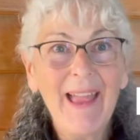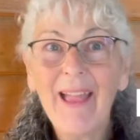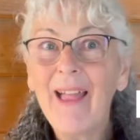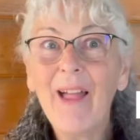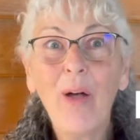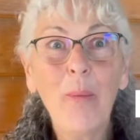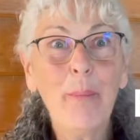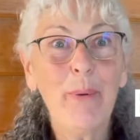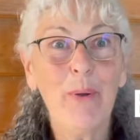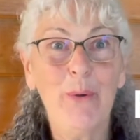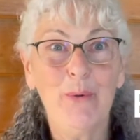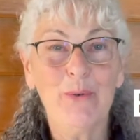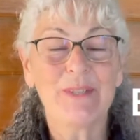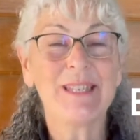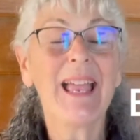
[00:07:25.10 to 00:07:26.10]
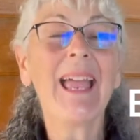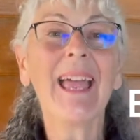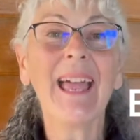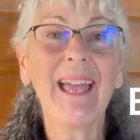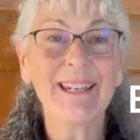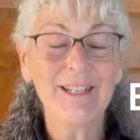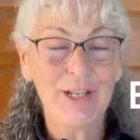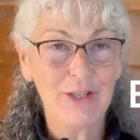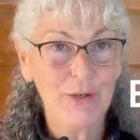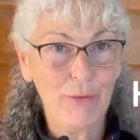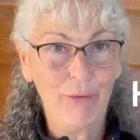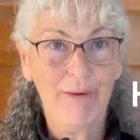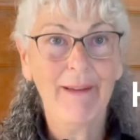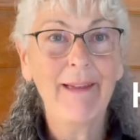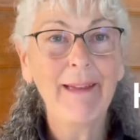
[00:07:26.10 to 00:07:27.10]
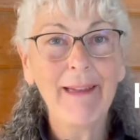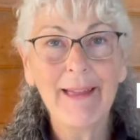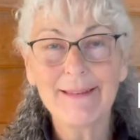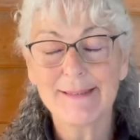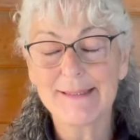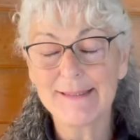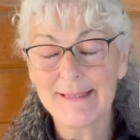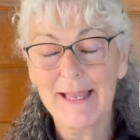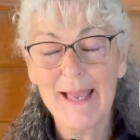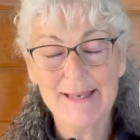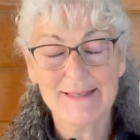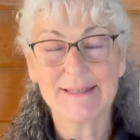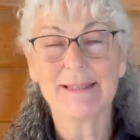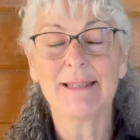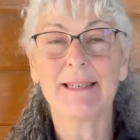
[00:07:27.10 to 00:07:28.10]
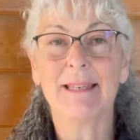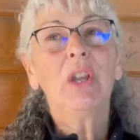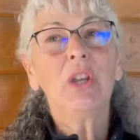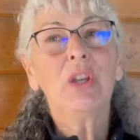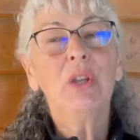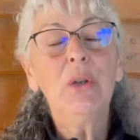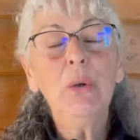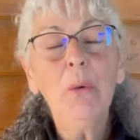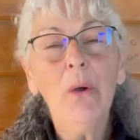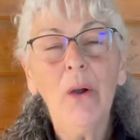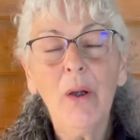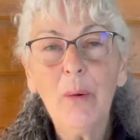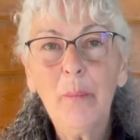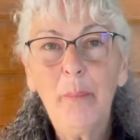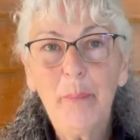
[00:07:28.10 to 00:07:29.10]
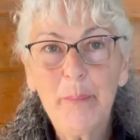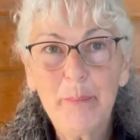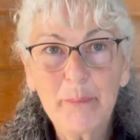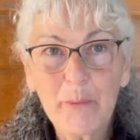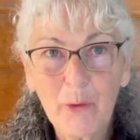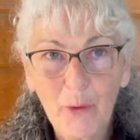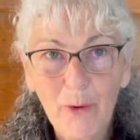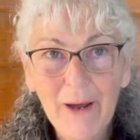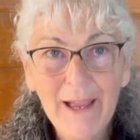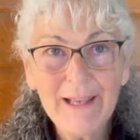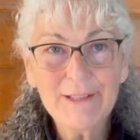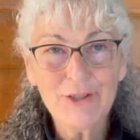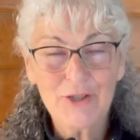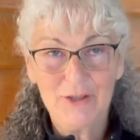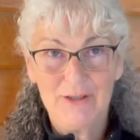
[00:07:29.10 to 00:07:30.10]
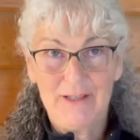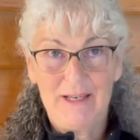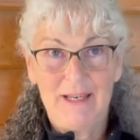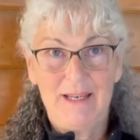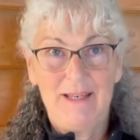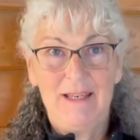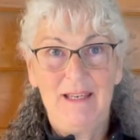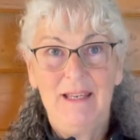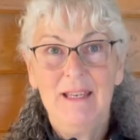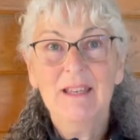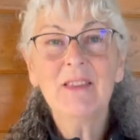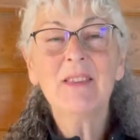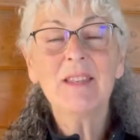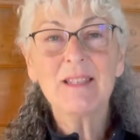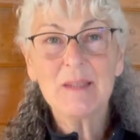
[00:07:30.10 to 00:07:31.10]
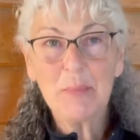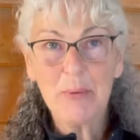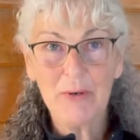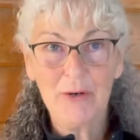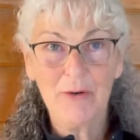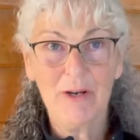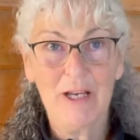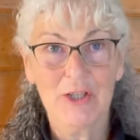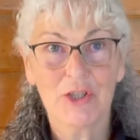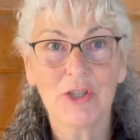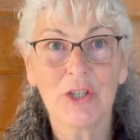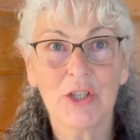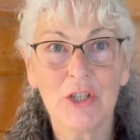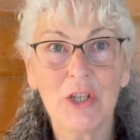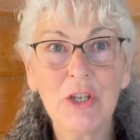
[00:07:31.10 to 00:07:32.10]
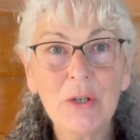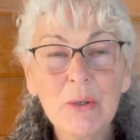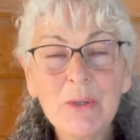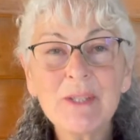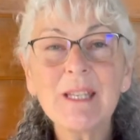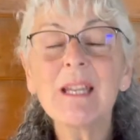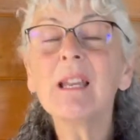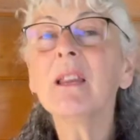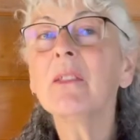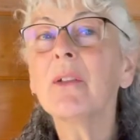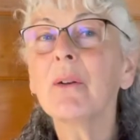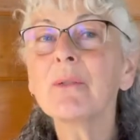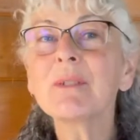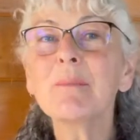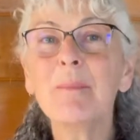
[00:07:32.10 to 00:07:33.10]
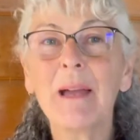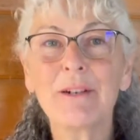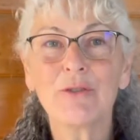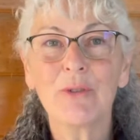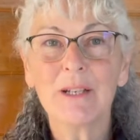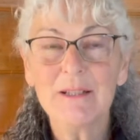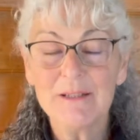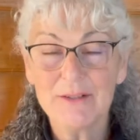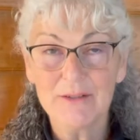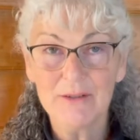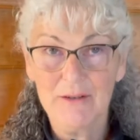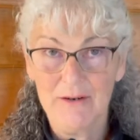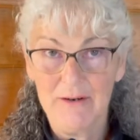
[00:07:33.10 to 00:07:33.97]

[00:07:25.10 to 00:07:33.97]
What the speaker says: elbows, and your hands. Lastly, you are gradually in this progression, using those metrics to